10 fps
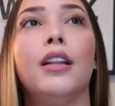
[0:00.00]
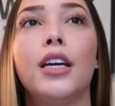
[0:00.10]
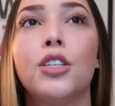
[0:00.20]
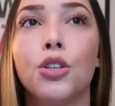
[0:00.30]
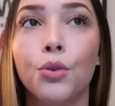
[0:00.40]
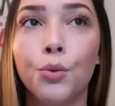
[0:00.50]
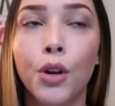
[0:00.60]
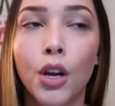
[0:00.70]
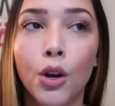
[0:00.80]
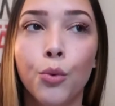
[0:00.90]
Like, don't
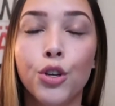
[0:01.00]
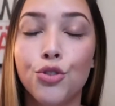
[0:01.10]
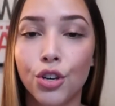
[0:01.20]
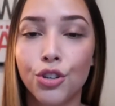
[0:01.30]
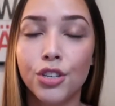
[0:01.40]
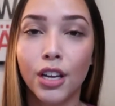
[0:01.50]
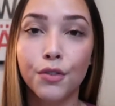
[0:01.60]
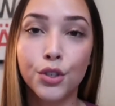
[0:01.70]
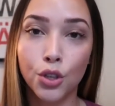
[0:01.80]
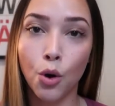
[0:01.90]
restrict
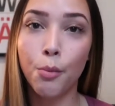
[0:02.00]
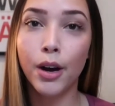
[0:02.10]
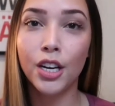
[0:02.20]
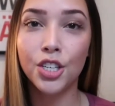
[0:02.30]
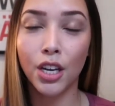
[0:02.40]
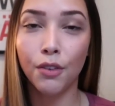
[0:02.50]
yourself so much.